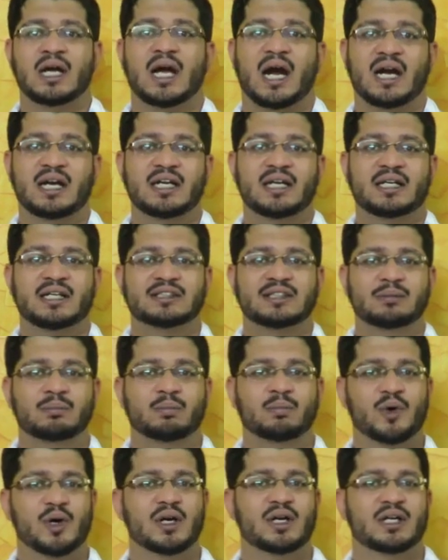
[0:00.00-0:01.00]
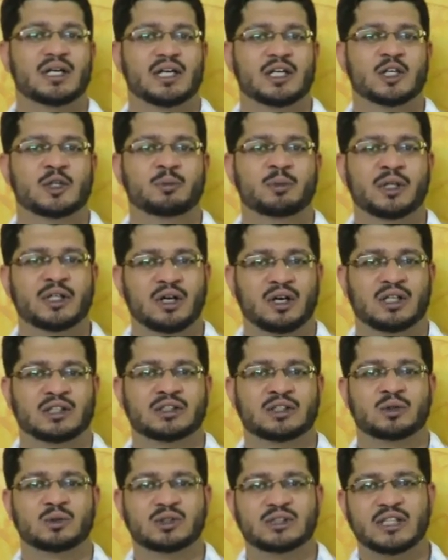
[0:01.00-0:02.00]
and it is important
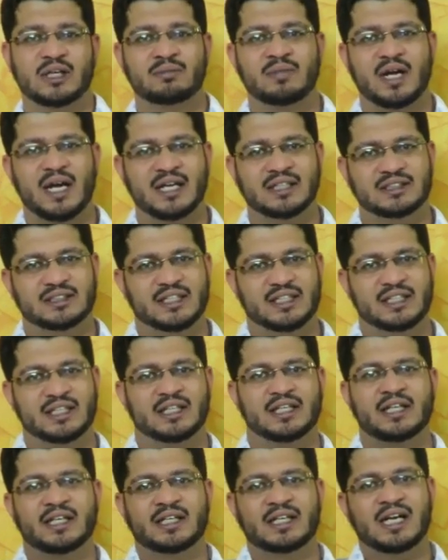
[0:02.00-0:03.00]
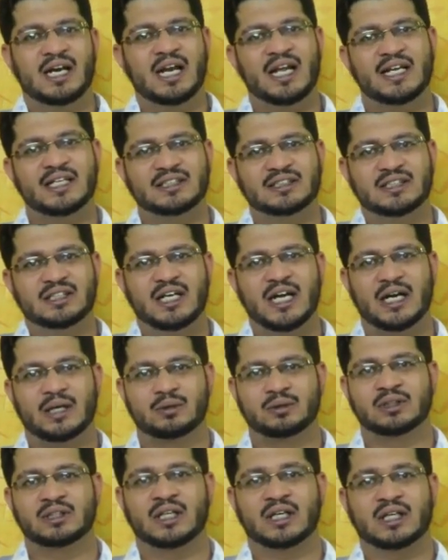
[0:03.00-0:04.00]
because to some extent it lays
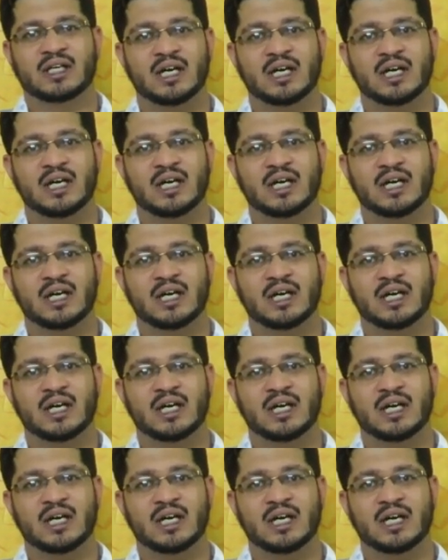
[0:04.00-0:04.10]
down the